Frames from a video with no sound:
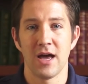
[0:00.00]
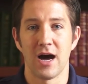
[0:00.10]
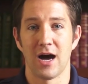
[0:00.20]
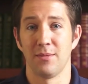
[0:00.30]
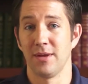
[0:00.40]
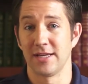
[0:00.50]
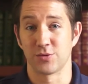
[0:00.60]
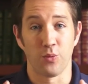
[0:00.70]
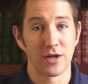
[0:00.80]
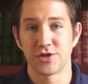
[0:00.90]
It's
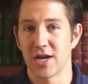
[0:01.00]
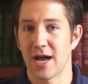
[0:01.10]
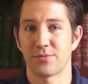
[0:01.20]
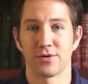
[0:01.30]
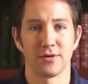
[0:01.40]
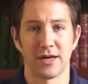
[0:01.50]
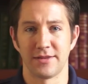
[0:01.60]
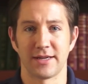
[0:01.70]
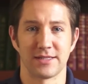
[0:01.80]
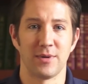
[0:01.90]
one chapter. I
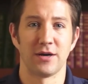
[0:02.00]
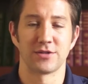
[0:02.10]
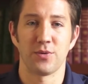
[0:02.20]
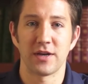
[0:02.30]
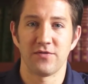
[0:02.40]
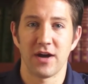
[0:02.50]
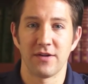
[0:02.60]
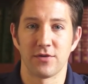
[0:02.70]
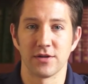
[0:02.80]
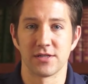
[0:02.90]
think it's about
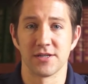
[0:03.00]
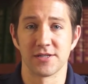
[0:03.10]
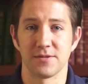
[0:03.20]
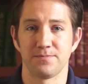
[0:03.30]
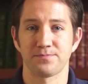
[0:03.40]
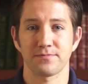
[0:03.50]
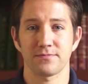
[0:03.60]
25 verses.